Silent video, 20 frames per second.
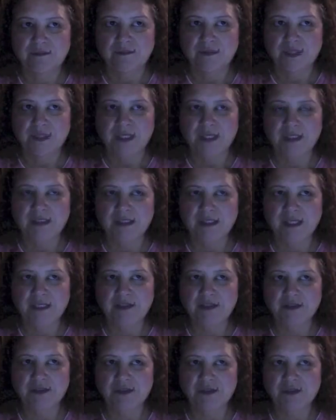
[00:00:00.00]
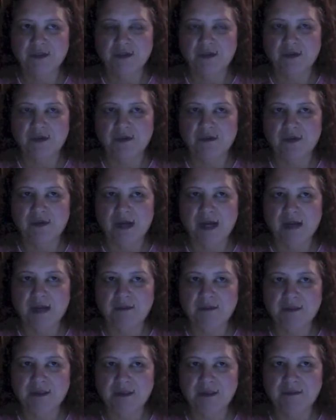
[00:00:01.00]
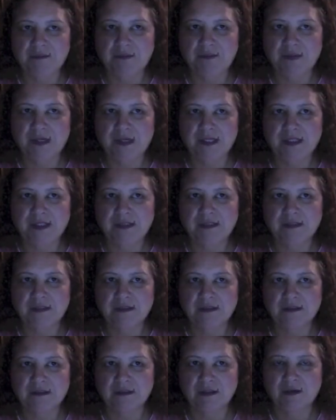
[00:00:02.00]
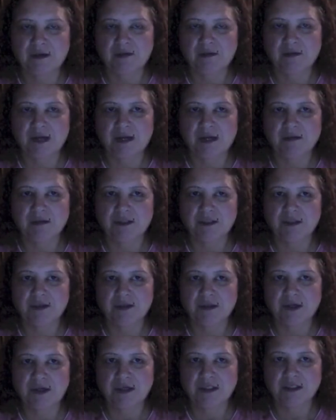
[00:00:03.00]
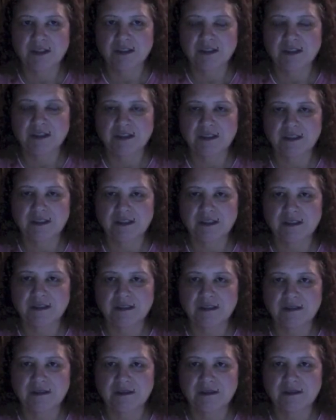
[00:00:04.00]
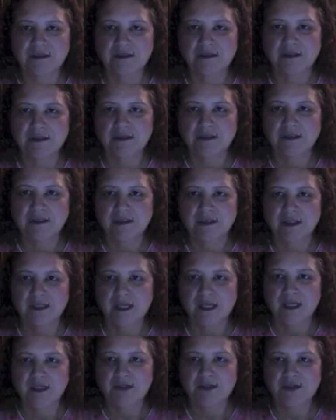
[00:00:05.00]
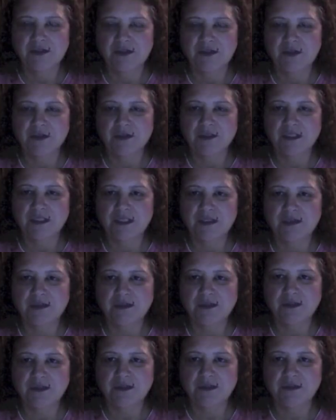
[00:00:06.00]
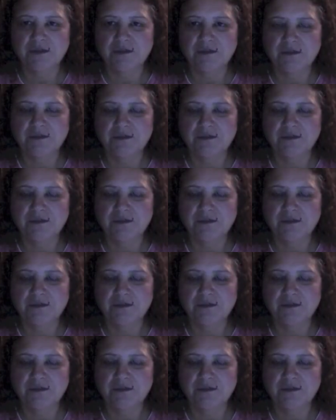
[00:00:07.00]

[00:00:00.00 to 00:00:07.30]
And let your soul wrap and embrace around your consciousness. And your soul tells you,